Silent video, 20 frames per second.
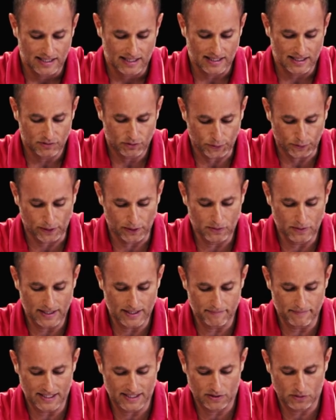
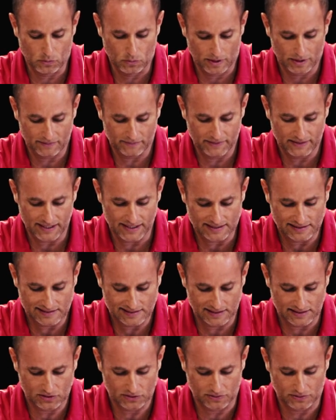into one of these
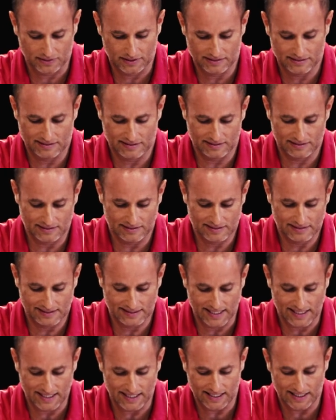cisterns and
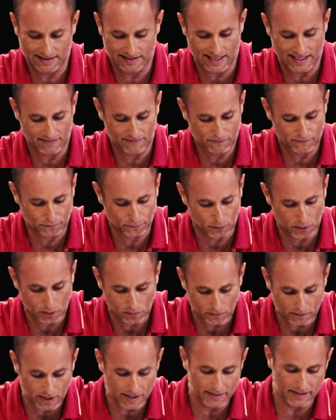say that
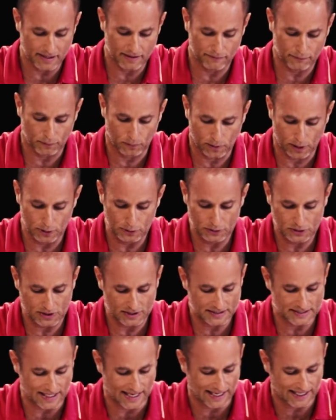a
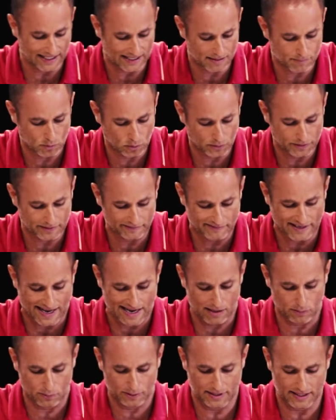ferocious animal
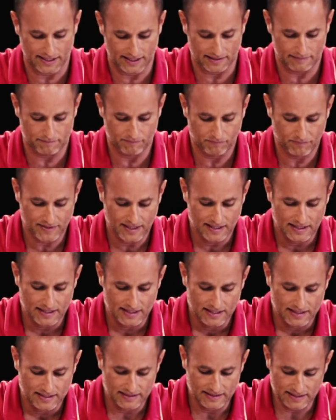devoured him.
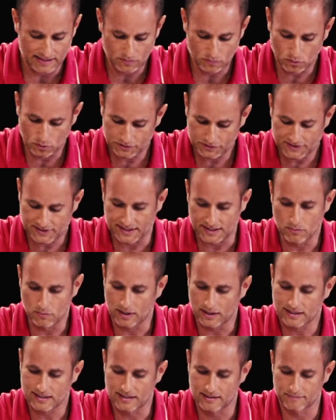Then we'll see
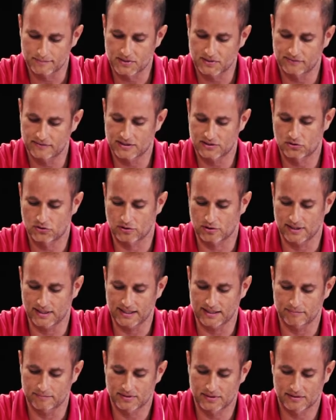what comes of his
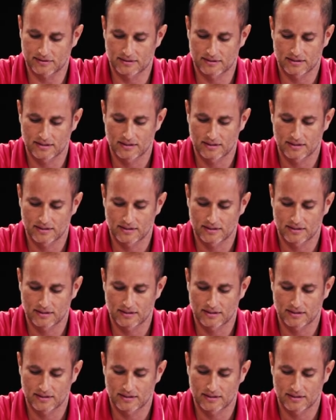dreams."